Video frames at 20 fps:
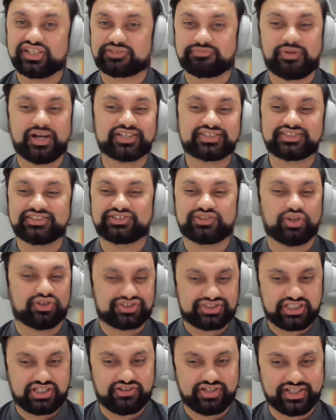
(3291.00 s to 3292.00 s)
this person is not
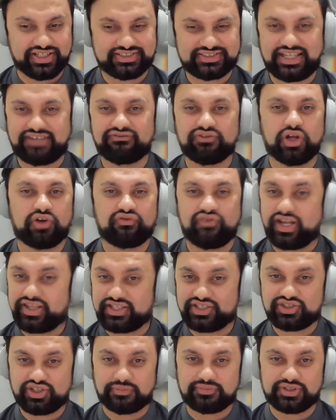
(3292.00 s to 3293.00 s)
serious. They've not read
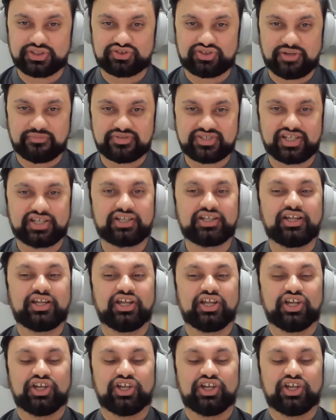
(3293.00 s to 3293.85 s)
the job description.